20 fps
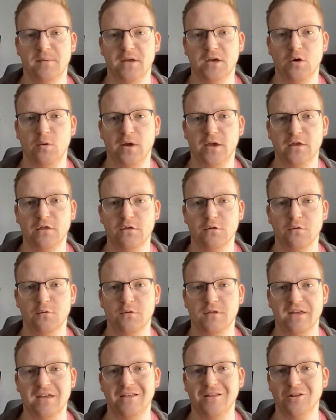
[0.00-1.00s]
going to be going
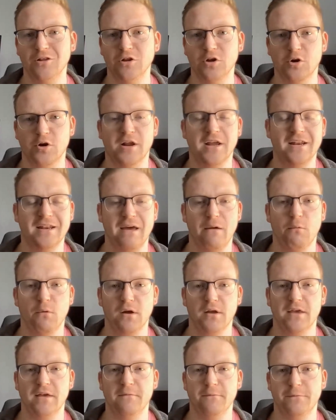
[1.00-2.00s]
through the learning
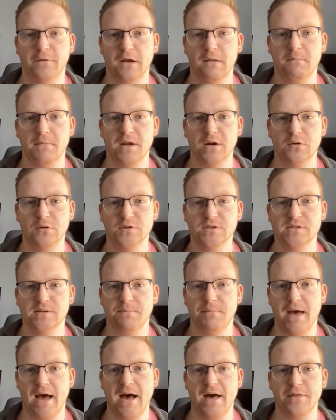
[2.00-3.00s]
networking fundamentals
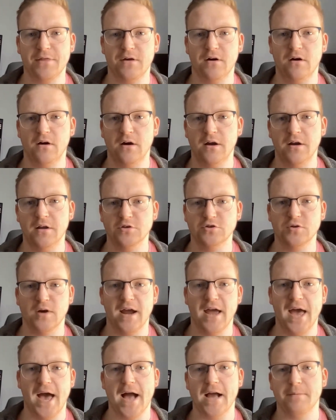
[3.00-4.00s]
path on
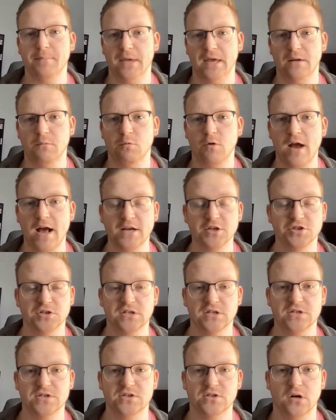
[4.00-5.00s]
TryHackMe, and we're
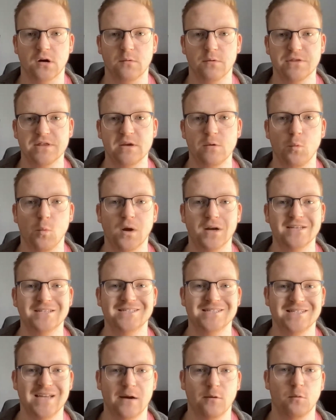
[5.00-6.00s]
actually going to start with the what
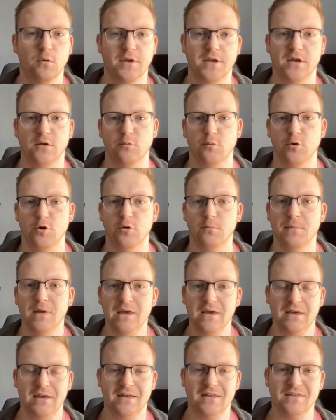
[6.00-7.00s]
is networking room
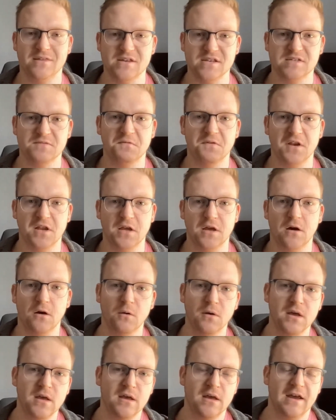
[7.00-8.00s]
in this
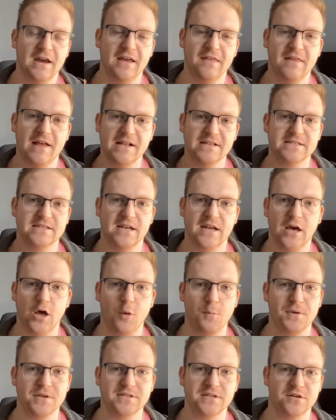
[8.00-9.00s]
video, and that's going to
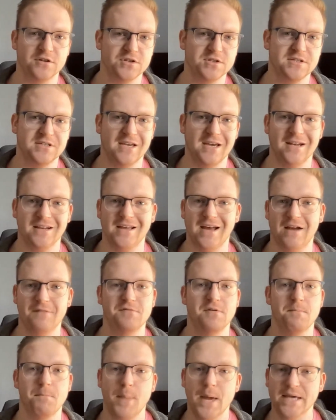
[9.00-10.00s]
help us understand
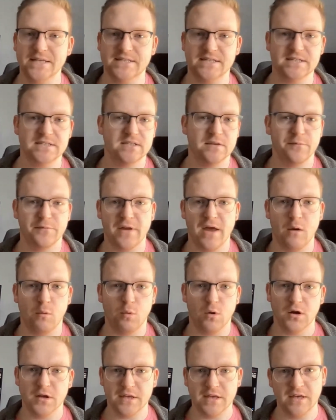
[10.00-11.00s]
kind of the basics of
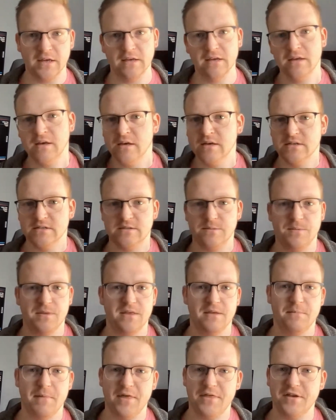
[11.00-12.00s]
networking, some
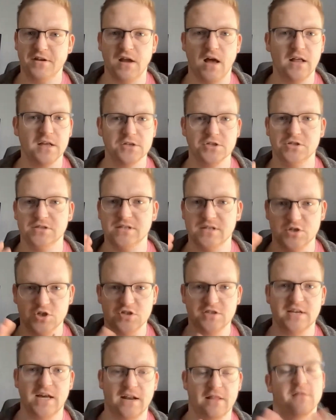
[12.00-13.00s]
of the methodologies, and
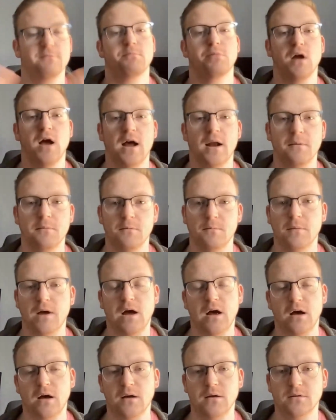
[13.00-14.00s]
just kind of the
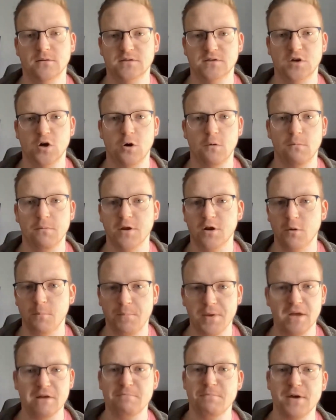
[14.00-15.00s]
broad scope,
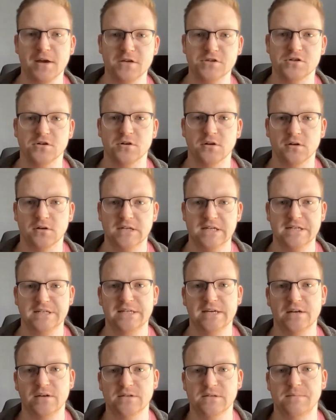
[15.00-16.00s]
big picture
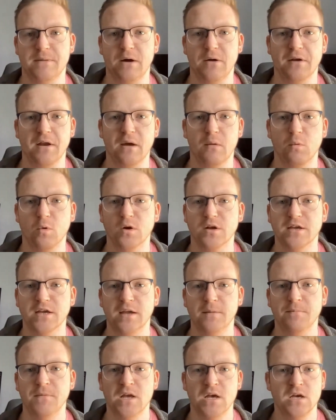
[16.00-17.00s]
details about
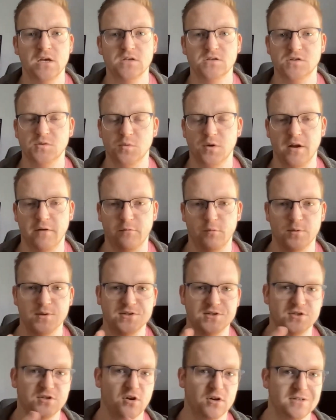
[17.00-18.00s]
networking. So whenever
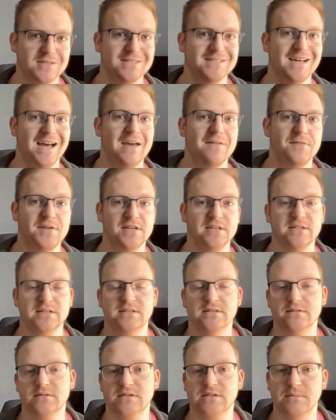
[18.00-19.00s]
we start to dive
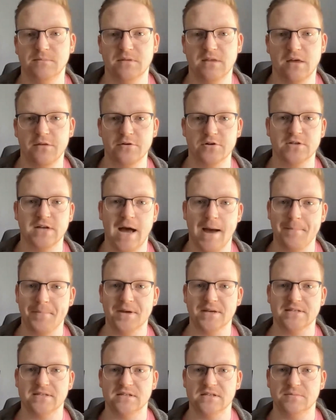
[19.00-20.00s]
into some of the other
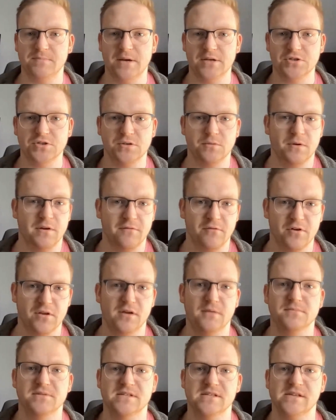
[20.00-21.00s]
topics, especially whenever
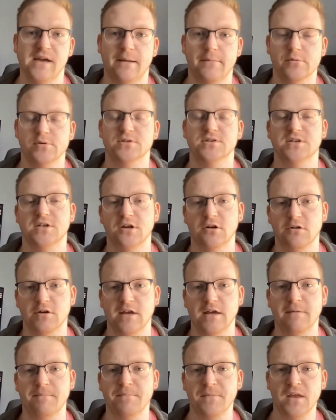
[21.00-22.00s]
it comes to
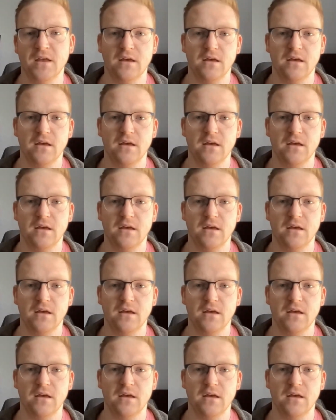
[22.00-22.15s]
cybersecurity,